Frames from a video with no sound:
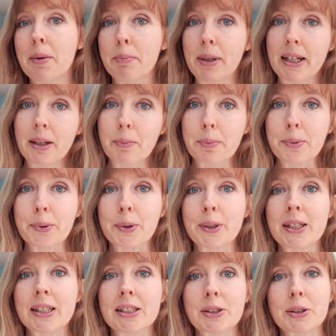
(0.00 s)
bead
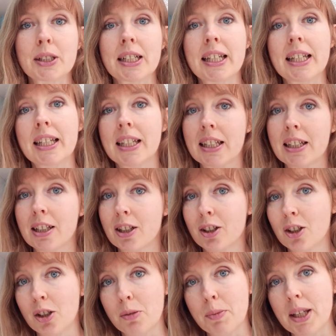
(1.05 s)
embroidery,
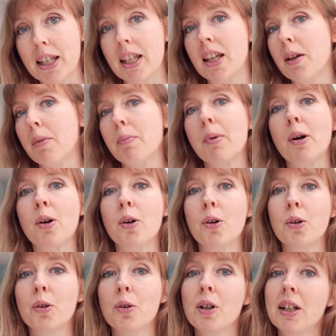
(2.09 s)

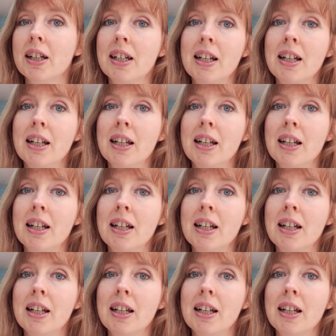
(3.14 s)
kumihimo,